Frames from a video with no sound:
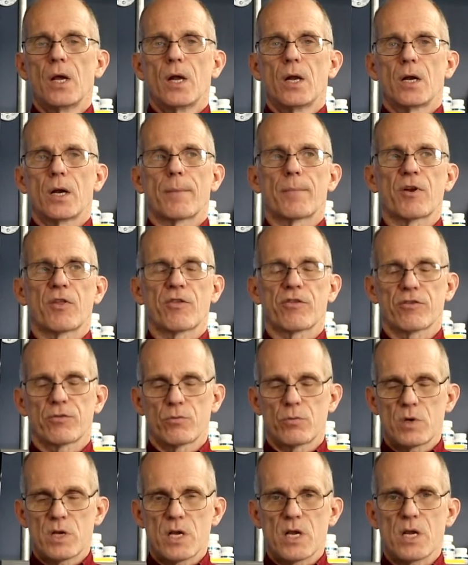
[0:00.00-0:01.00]
Number
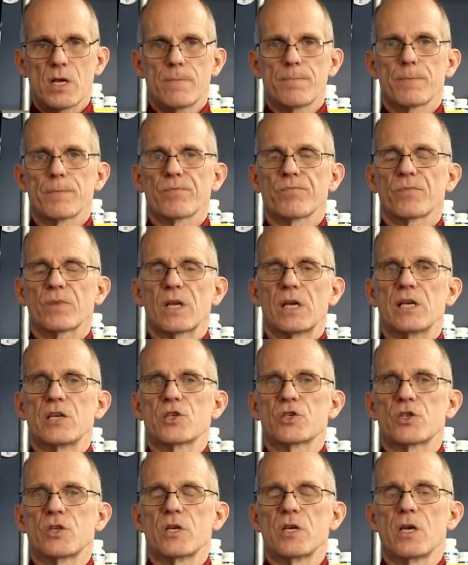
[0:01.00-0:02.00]
3
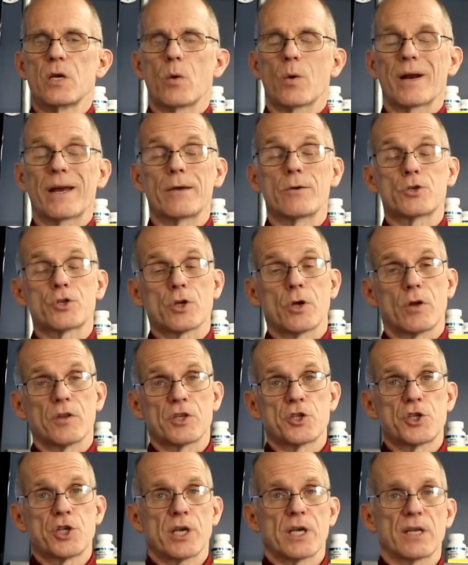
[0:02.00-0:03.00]
is what I used to call the
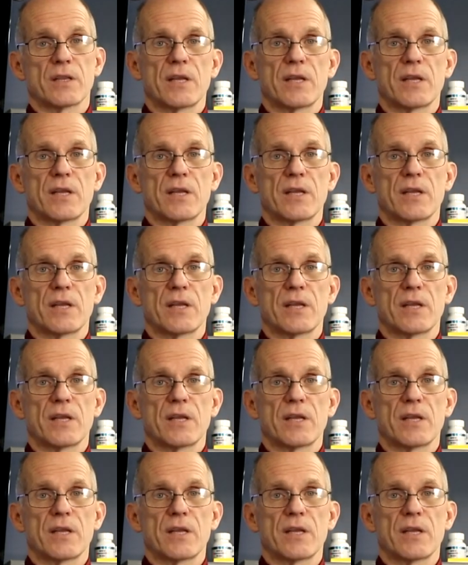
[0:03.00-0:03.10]
chicken.